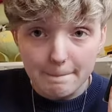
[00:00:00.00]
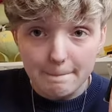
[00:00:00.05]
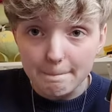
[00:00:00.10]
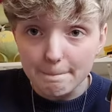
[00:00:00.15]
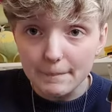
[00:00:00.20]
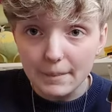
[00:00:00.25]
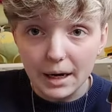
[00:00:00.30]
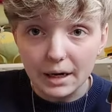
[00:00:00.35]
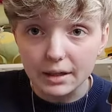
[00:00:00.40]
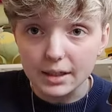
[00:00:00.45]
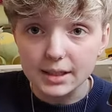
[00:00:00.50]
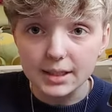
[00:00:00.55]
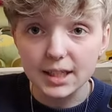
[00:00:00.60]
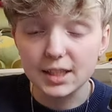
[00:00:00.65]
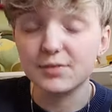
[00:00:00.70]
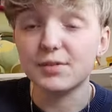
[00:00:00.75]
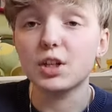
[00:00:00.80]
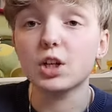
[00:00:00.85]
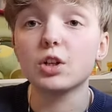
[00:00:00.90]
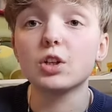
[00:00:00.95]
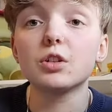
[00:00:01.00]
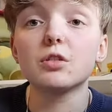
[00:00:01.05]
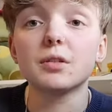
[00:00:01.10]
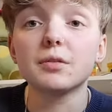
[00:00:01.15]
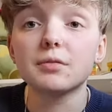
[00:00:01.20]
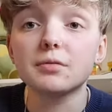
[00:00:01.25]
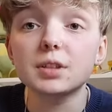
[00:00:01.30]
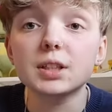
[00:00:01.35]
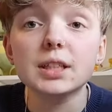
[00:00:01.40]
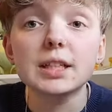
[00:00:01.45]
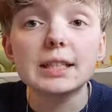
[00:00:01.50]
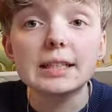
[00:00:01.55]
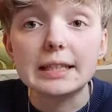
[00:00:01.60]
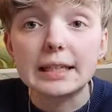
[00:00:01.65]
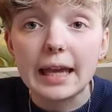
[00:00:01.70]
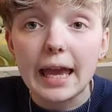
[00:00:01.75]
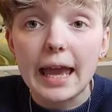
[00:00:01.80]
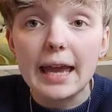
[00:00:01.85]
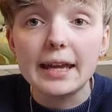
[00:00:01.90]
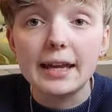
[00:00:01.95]
buried 6 feet under and fucking
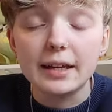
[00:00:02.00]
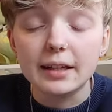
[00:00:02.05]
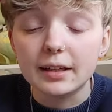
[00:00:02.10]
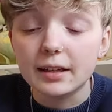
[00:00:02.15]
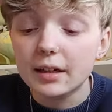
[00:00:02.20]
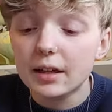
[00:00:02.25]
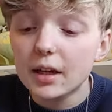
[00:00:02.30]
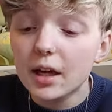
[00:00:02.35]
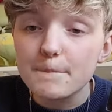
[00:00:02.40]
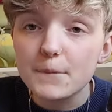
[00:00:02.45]
decaying.